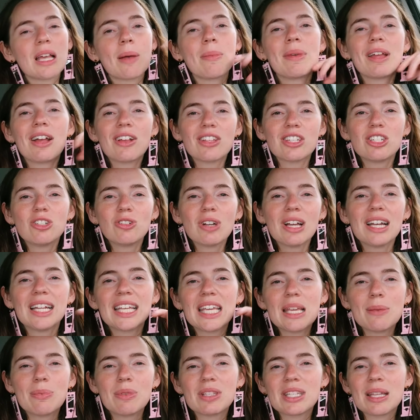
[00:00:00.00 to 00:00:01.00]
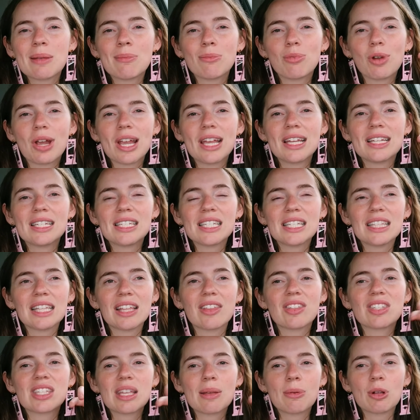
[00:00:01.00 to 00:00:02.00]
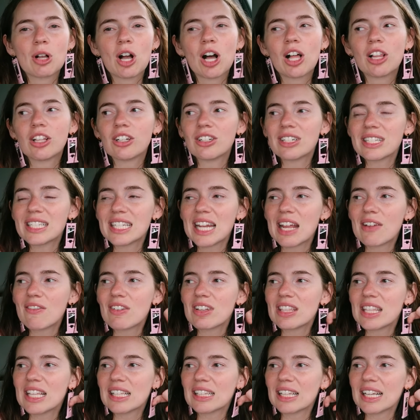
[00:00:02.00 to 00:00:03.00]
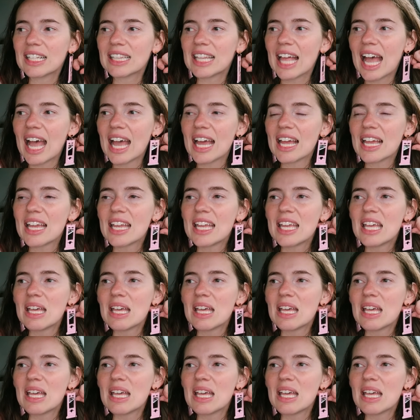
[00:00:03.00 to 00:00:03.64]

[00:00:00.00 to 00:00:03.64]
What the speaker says: I mean I'll still kind of keep the same branding, like the same colors and everything like that,